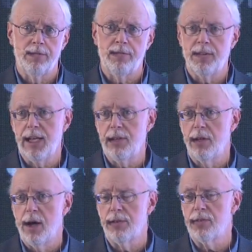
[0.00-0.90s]

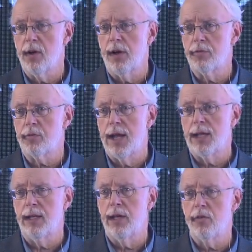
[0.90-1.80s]
15 unsolved
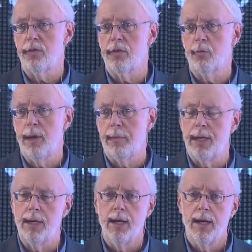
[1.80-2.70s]
strangulations of
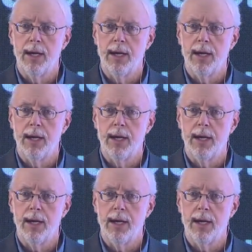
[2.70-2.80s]
women